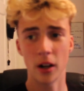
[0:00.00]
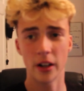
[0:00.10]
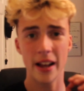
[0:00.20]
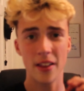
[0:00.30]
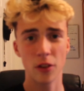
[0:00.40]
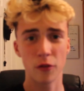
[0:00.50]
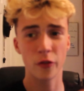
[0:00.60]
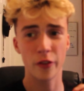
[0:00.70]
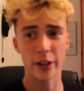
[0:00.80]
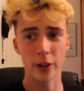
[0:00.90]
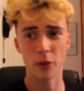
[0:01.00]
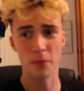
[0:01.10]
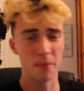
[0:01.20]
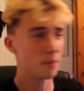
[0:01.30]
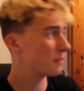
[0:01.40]
I'm gonna end the video
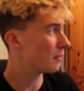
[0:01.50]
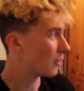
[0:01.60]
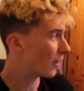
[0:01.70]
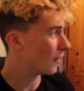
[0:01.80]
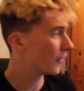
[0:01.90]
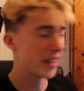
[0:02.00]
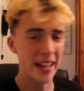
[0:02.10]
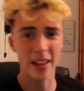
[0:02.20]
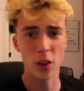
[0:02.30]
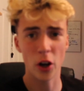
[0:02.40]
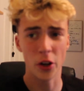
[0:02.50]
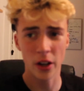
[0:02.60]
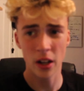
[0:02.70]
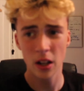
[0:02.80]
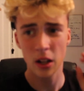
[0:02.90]
around here though,
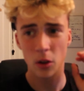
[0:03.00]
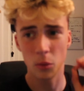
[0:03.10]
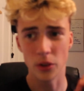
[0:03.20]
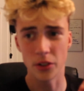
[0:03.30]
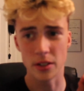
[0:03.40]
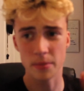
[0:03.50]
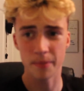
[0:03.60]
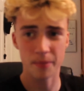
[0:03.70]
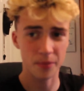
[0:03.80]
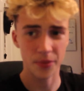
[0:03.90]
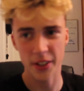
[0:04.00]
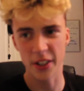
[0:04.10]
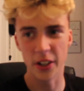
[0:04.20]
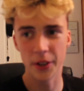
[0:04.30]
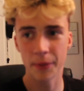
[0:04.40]
which is you
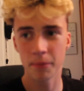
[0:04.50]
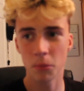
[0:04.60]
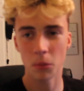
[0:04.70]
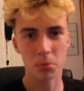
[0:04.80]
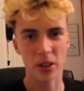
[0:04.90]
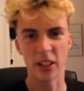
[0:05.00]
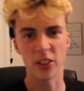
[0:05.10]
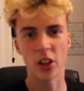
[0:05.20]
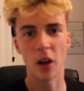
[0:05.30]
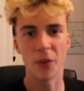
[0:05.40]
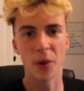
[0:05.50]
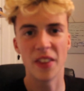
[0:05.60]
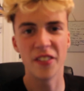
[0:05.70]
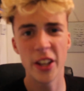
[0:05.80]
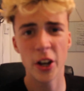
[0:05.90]
know, pretty good time to end
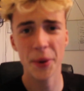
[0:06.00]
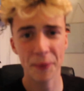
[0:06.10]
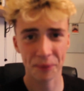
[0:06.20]
the video.